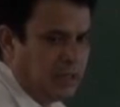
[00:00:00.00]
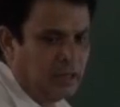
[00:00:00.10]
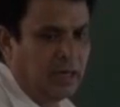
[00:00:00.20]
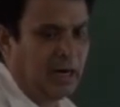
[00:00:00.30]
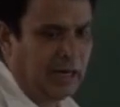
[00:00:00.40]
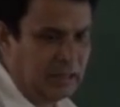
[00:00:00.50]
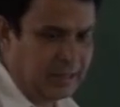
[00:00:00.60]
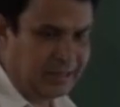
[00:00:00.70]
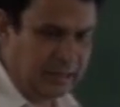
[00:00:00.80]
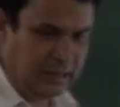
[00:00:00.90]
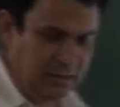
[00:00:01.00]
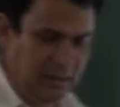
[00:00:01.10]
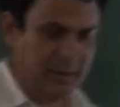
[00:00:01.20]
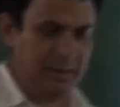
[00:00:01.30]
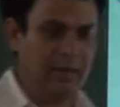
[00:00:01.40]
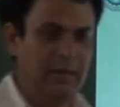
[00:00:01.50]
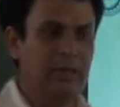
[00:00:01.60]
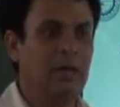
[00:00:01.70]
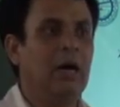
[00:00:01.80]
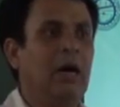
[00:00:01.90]
either that is the event
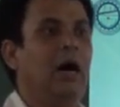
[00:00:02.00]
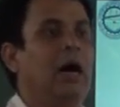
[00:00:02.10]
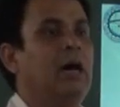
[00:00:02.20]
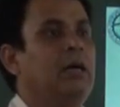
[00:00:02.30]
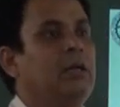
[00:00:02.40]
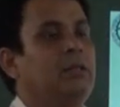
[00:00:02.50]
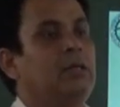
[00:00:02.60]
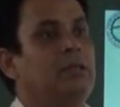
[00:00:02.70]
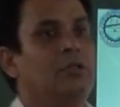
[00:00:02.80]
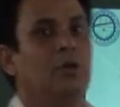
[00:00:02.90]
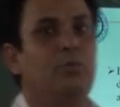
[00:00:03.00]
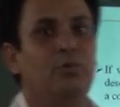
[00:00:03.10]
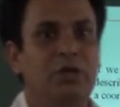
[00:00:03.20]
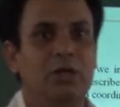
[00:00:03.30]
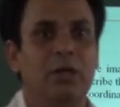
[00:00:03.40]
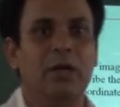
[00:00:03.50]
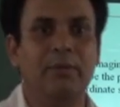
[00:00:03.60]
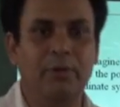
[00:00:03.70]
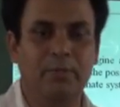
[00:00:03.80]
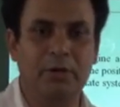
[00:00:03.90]
or that is the position of a
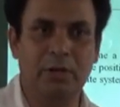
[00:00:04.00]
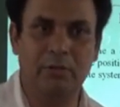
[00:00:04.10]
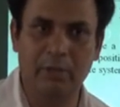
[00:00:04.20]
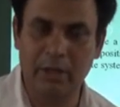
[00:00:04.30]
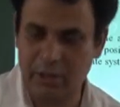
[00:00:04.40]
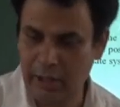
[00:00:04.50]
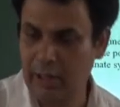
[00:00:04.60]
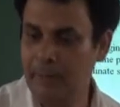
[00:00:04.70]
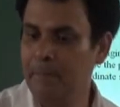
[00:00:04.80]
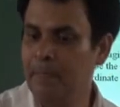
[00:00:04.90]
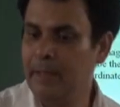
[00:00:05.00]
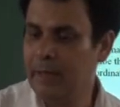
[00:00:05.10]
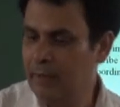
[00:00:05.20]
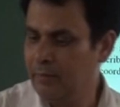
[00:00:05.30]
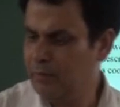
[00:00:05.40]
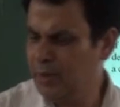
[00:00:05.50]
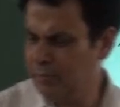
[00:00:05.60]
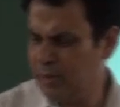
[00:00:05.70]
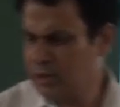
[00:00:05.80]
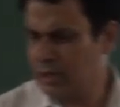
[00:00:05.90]
particular thing, we must
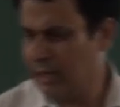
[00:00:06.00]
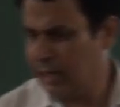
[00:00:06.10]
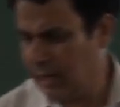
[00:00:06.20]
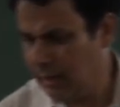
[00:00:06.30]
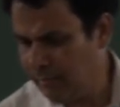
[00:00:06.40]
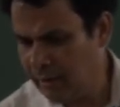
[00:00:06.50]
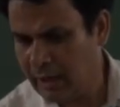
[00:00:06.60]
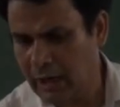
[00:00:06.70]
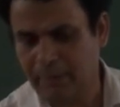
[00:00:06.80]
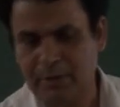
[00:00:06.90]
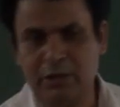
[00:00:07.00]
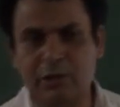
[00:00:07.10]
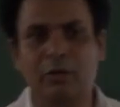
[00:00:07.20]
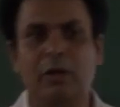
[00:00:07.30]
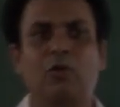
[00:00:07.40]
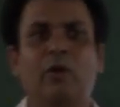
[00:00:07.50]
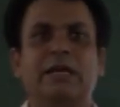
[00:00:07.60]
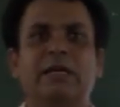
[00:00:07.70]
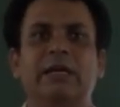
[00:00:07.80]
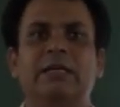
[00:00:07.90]
have a particular
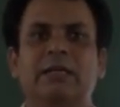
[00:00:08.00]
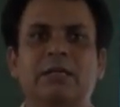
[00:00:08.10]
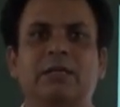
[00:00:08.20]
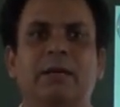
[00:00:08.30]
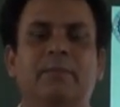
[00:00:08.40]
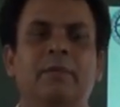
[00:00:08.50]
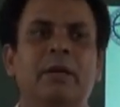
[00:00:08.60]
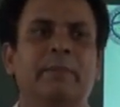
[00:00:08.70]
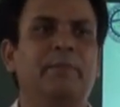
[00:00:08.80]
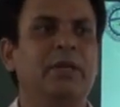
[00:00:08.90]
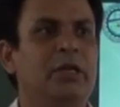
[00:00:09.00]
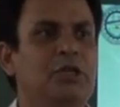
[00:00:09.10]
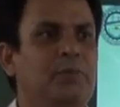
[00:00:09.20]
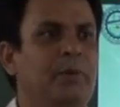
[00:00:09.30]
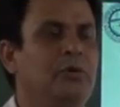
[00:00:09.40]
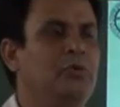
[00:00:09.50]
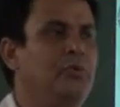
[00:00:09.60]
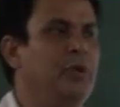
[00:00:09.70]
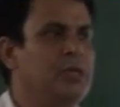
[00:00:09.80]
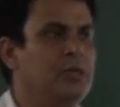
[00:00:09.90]
coordinate system with respect to
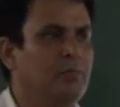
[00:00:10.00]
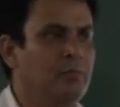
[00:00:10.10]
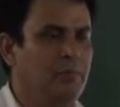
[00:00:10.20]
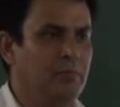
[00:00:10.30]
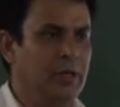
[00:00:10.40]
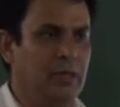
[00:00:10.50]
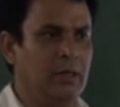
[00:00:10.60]
which we